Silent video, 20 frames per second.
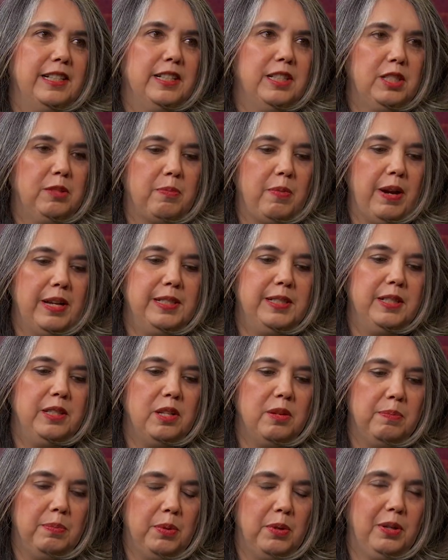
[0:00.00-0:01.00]
and the spreads in
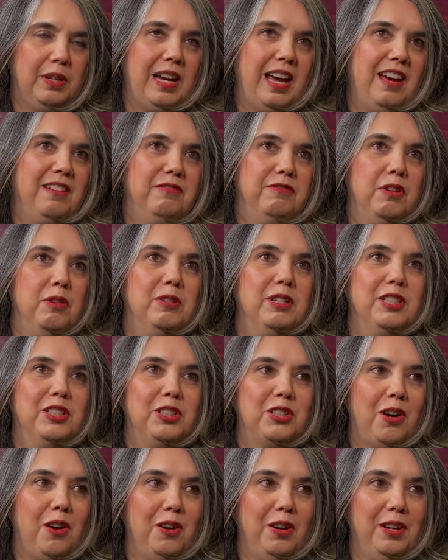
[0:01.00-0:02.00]
the book have
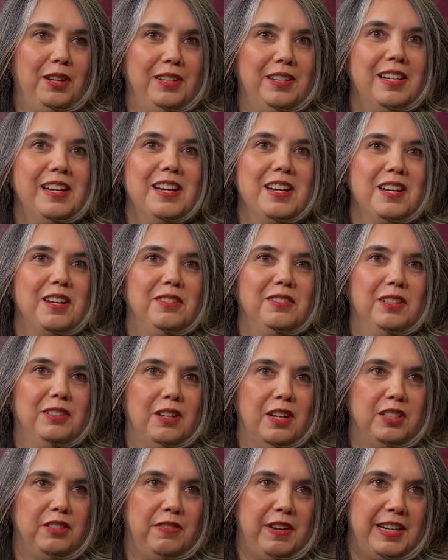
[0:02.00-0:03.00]
focused on the
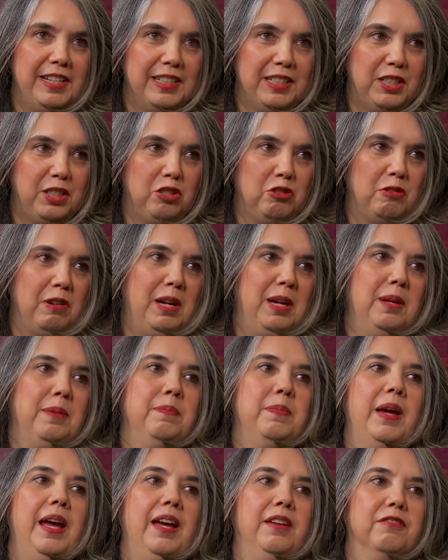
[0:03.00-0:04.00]
Las Vegas
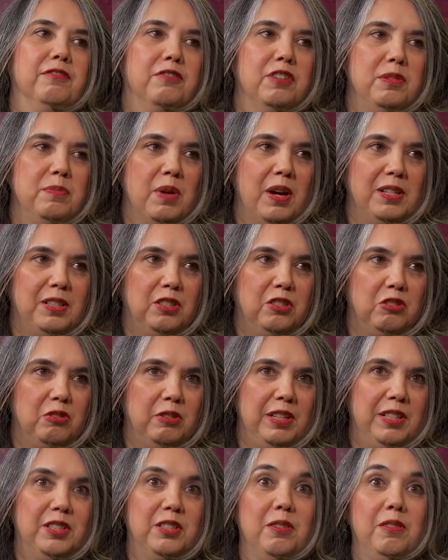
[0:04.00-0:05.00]
Strip and Fremont
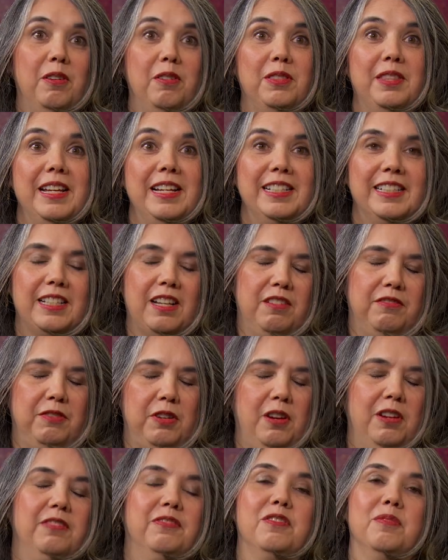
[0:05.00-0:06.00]
Street. So they're things that are
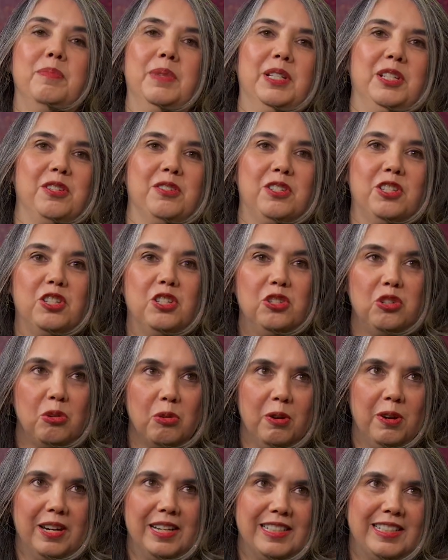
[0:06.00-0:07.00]
very familiar to
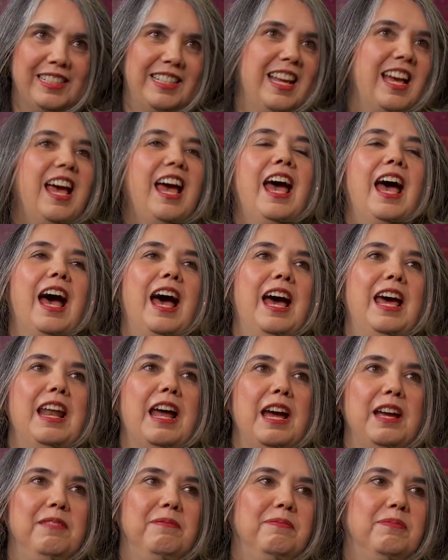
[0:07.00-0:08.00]
tourists. And
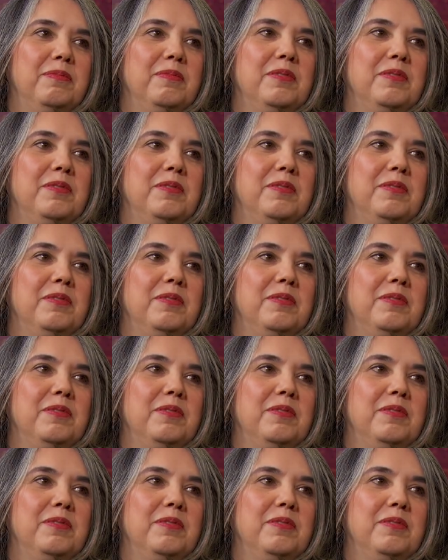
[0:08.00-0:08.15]
I,